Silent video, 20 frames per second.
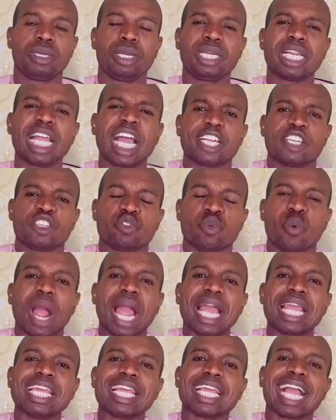That is why
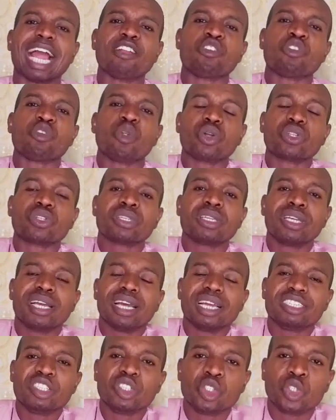he cannot
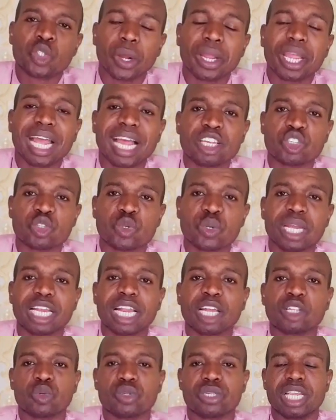join hands
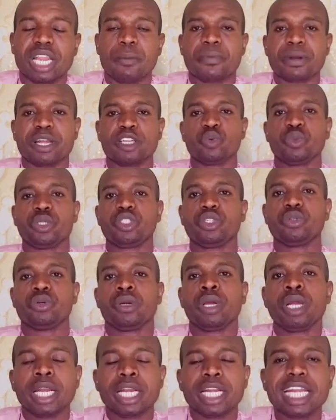together to celebrate with you.
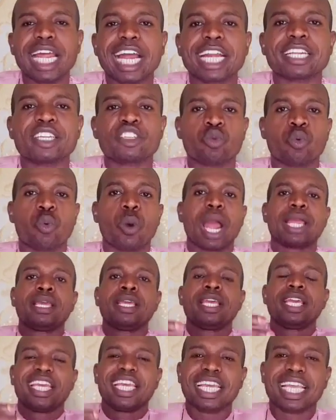That is why
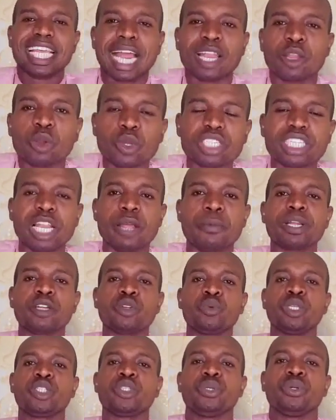he cannot celebrate
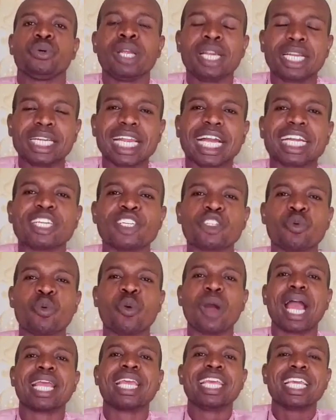with you. That is
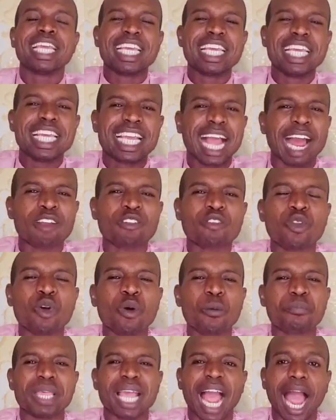why he cannot
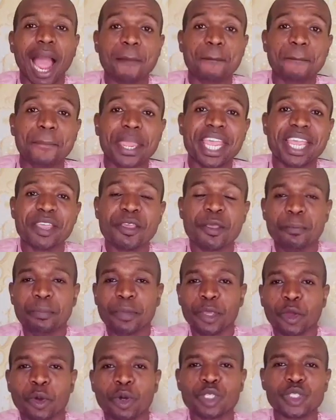be happy,
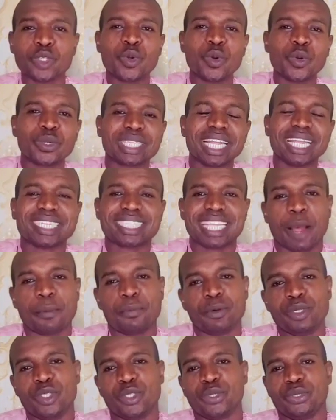because good things
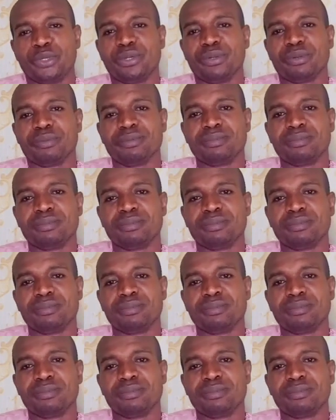happened to you.